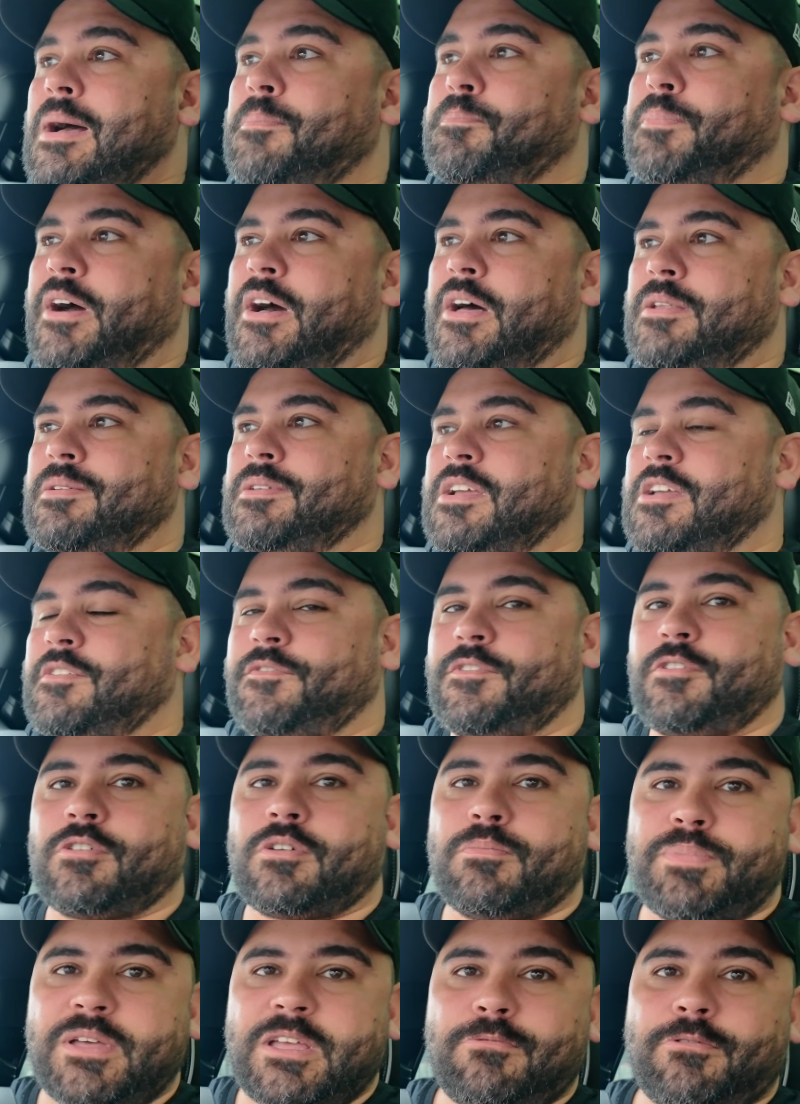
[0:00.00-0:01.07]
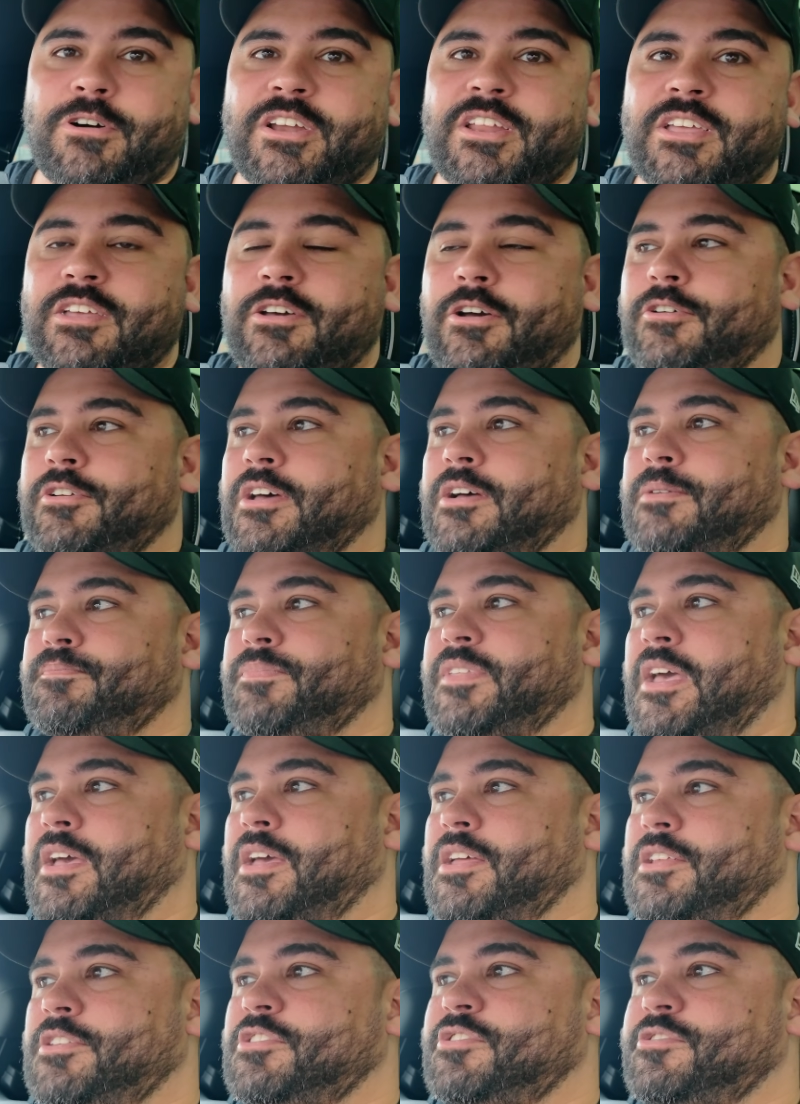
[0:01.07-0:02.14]
But if you're a BYD owner
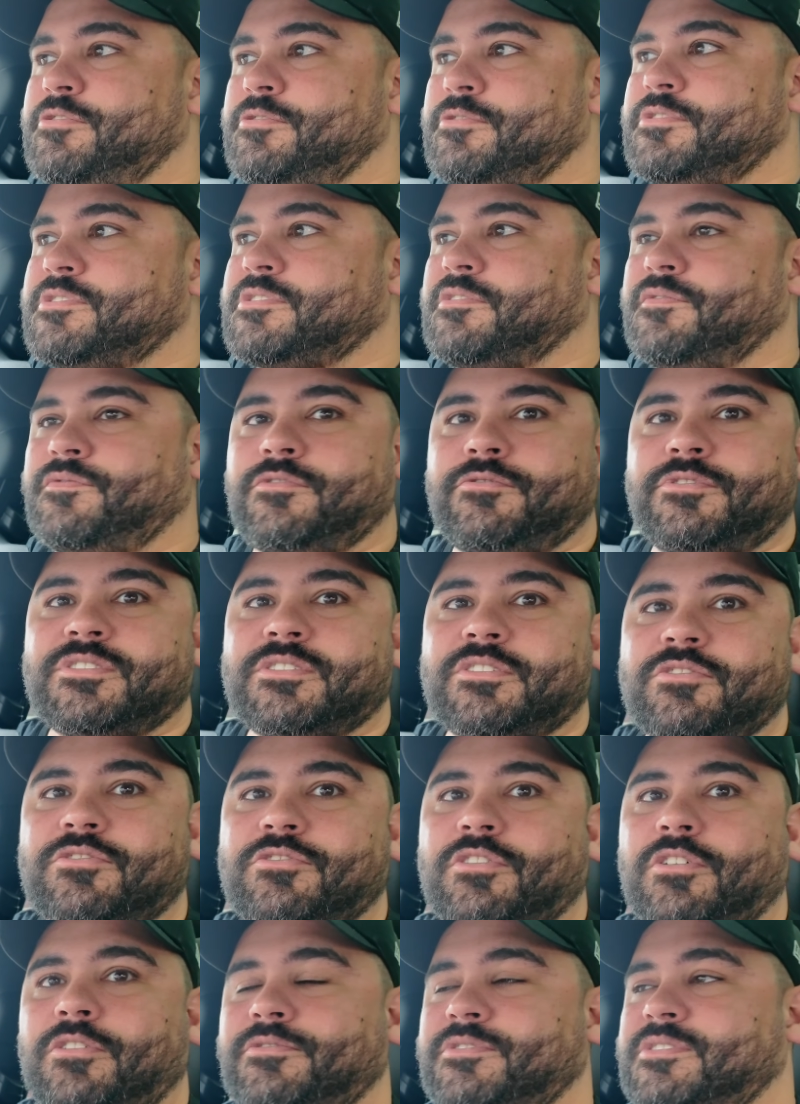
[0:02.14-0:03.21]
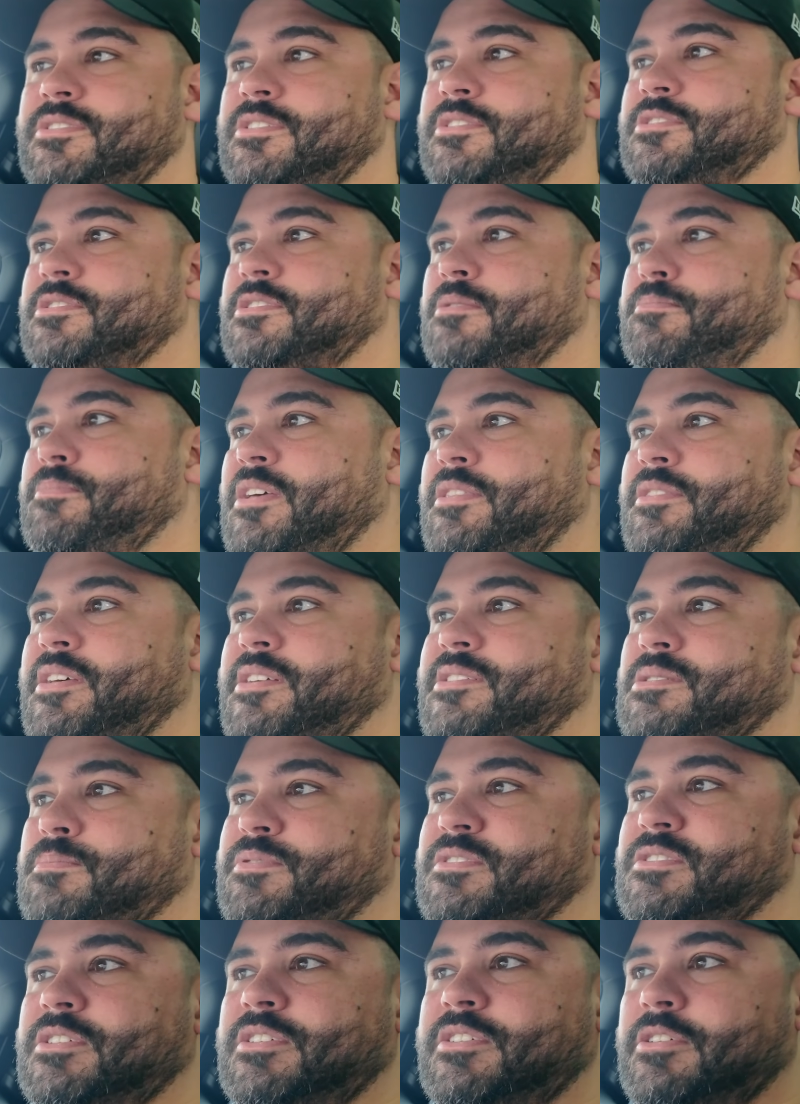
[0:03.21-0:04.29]
and use the voice control system and there's a
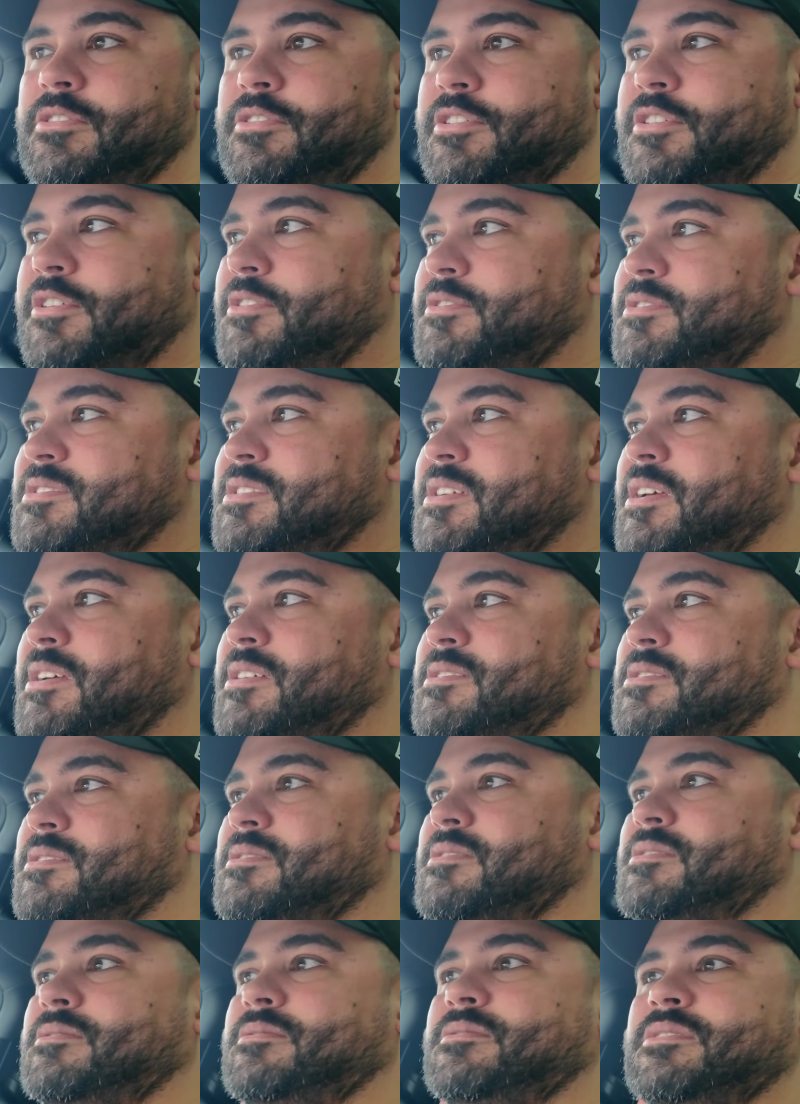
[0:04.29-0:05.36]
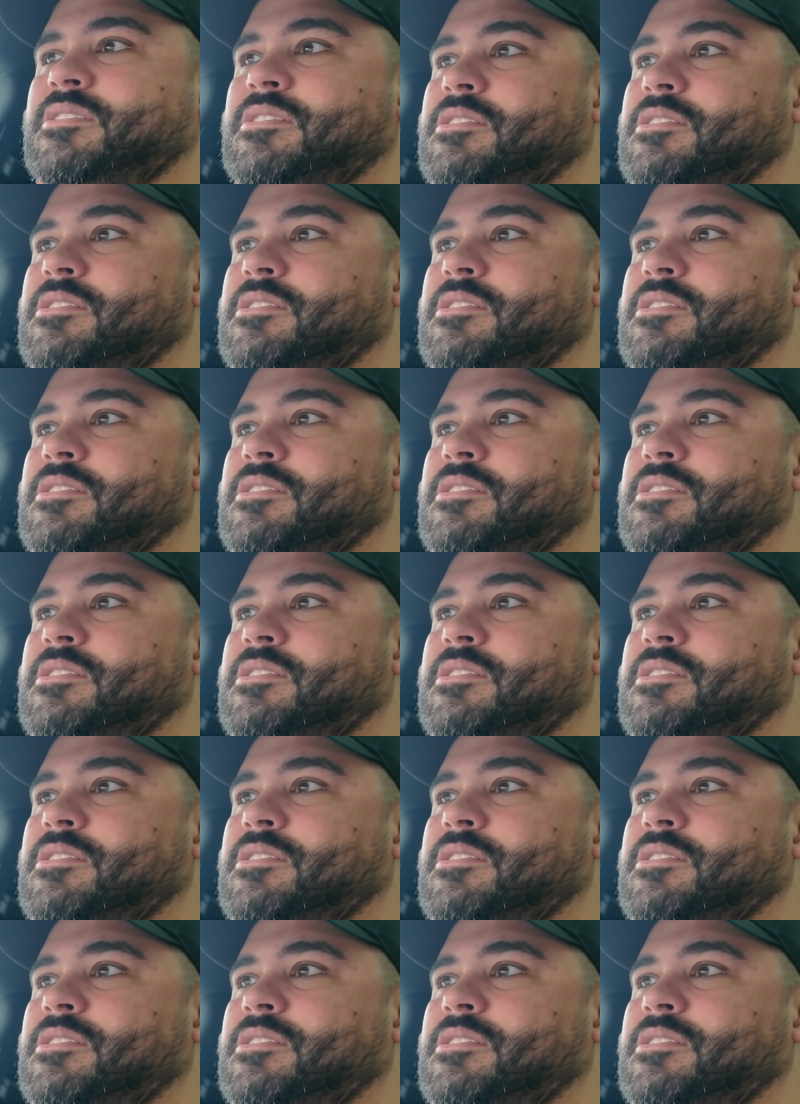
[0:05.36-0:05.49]
particular context